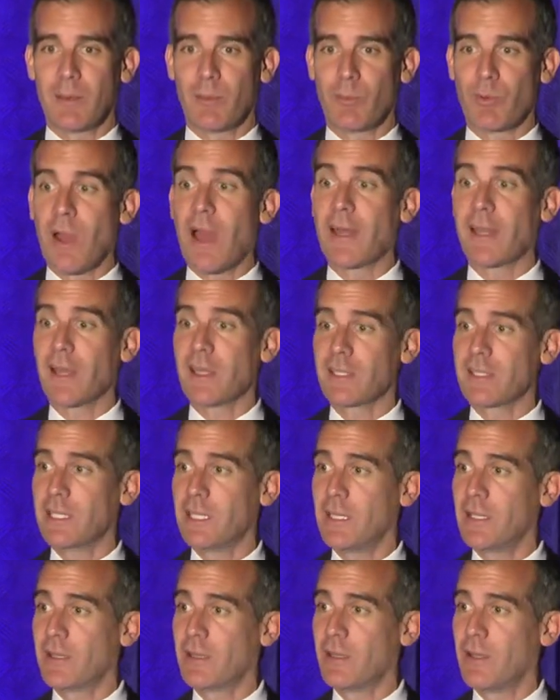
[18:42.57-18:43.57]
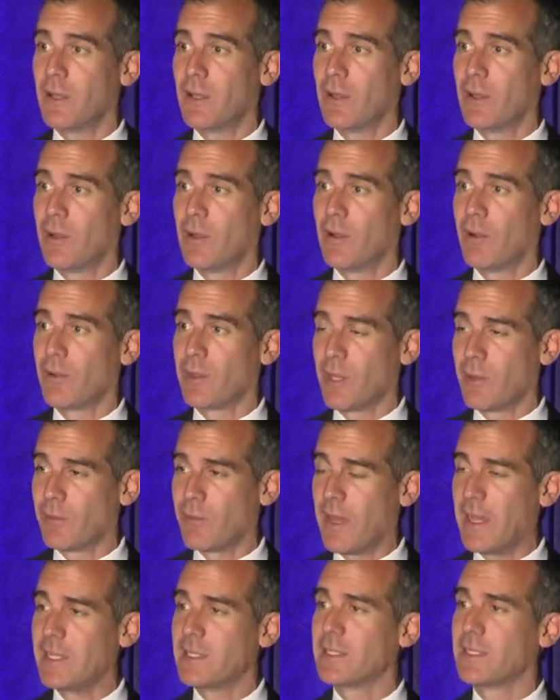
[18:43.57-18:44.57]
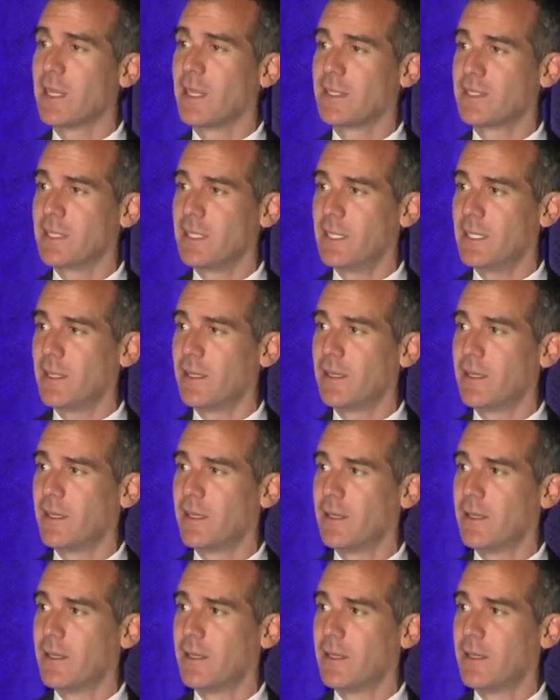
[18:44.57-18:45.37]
brought us here or that raised us here,